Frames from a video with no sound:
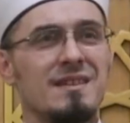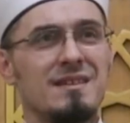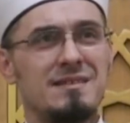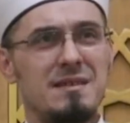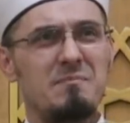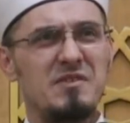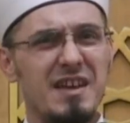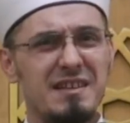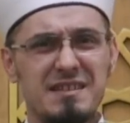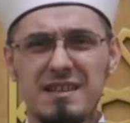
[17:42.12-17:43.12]

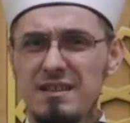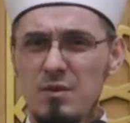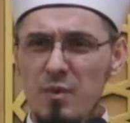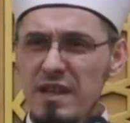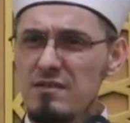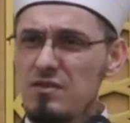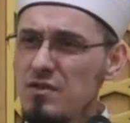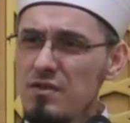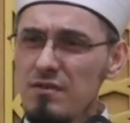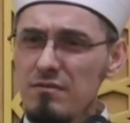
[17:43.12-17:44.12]
Subjecting the winds
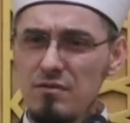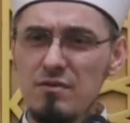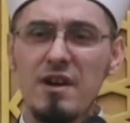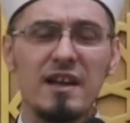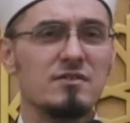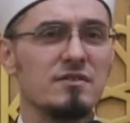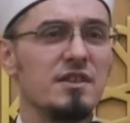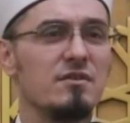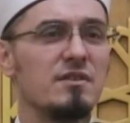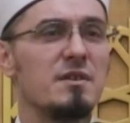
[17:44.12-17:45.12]
to you. Do you
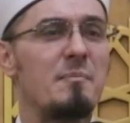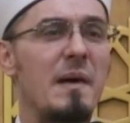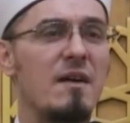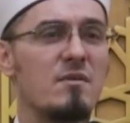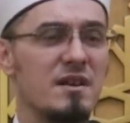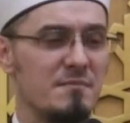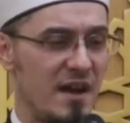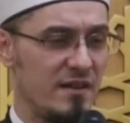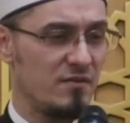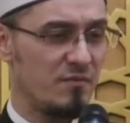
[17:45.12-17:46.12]
actually know the power and
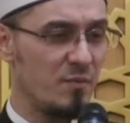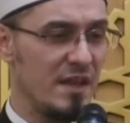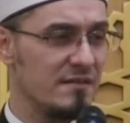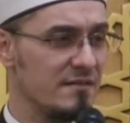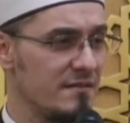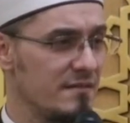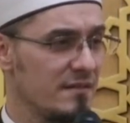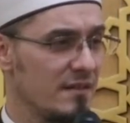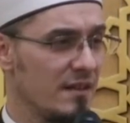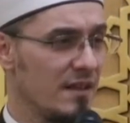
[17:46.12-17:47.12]
might of winds?
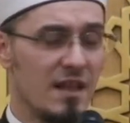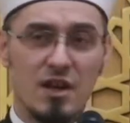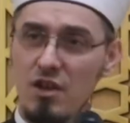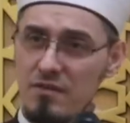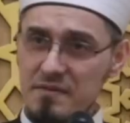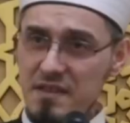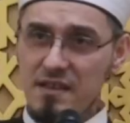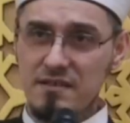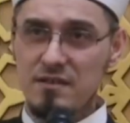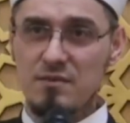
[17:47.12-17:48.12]
A lot of
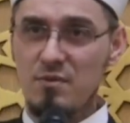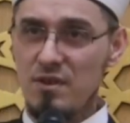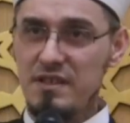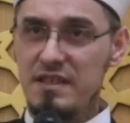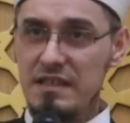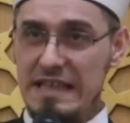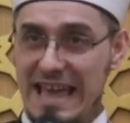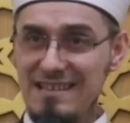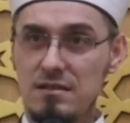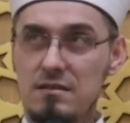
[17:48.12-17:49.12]
things in the world
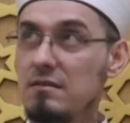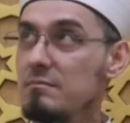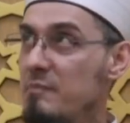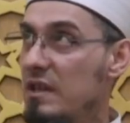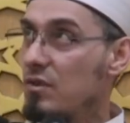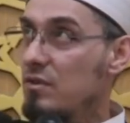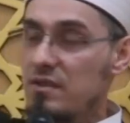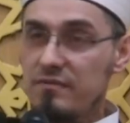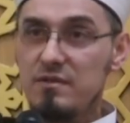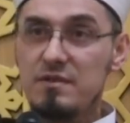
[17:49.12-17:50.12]
cancel because
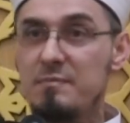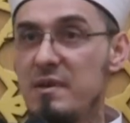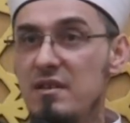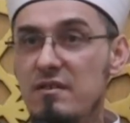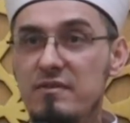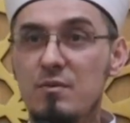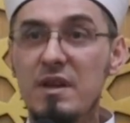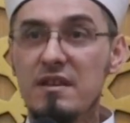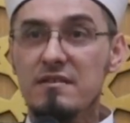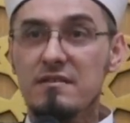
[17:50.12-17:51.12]
of the speed of the
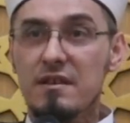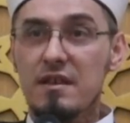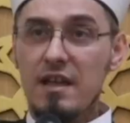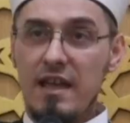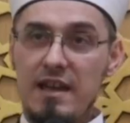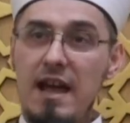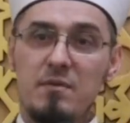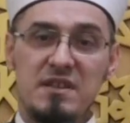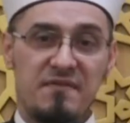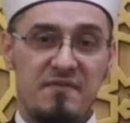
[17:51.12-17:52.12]
wind and how
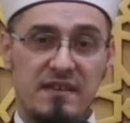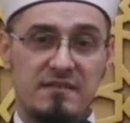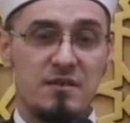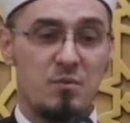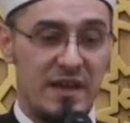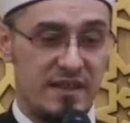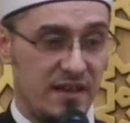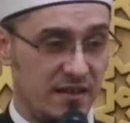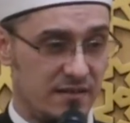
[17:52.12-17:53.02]
it affects the weather.